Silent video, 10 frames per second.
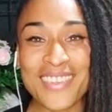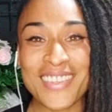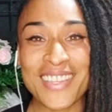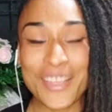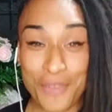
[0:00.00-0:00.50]

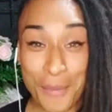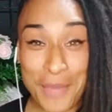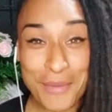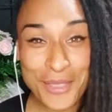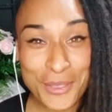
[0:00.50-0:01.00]
If I'm
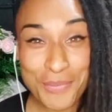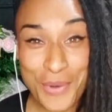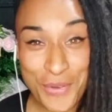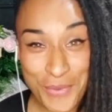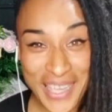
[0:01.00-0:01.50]
able to
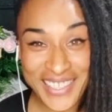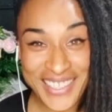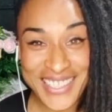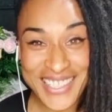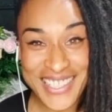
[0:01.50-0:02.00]
prove my
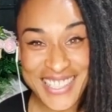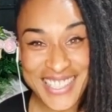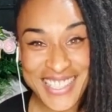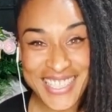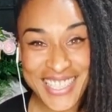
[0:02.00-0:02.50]

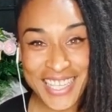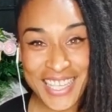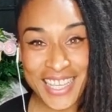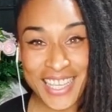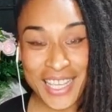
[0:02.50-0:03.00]
innocence,
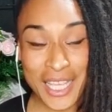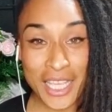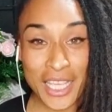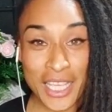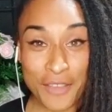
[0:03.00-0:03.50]

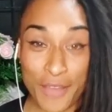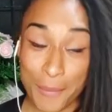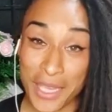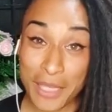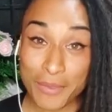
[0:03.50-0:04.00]
if I'm
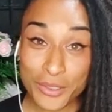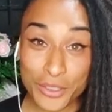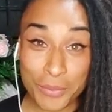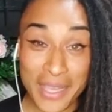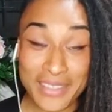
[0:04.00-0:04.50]
able to
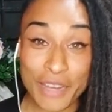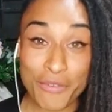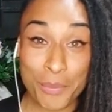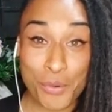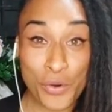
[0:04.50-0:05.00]
make that
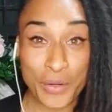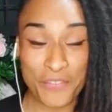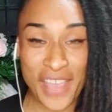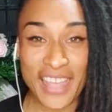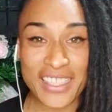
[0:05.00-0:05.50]
report
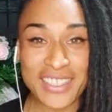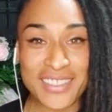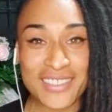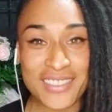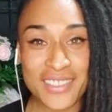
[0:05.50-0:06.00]
valid,
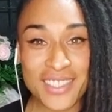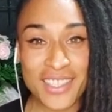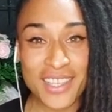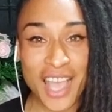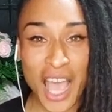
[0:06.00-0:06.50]

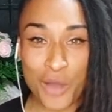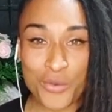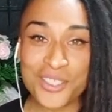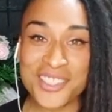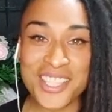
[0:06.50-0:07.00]
I
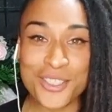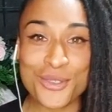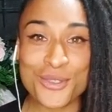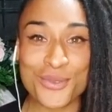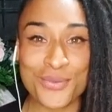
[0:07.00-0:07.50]
will see you
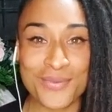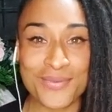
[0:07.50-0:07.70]
soon.